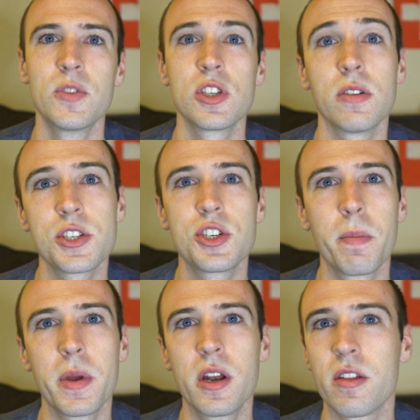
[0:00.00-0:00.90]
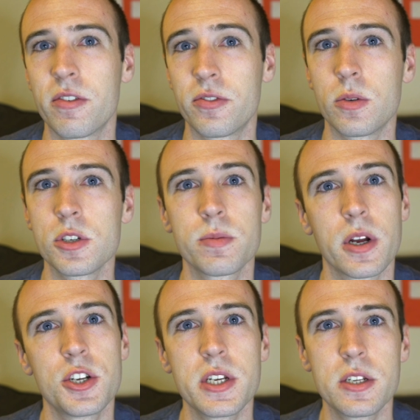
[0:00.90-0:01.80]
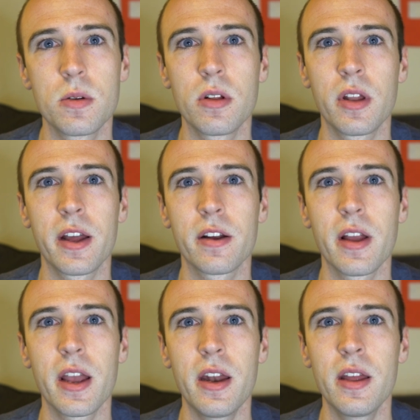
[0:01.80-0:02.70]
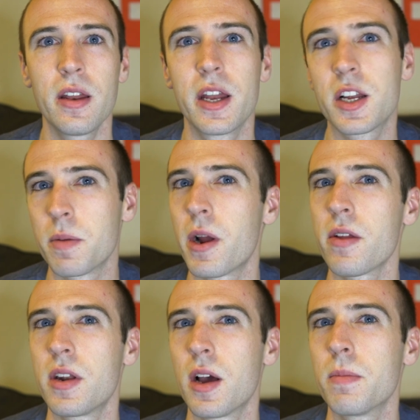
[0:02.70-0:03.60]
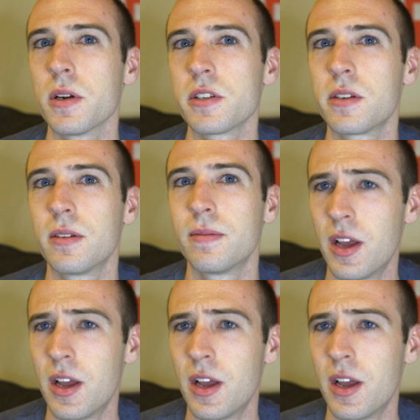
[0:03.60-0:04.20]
So let's jump into the full spreadsheet tool that I created and compare the numbers.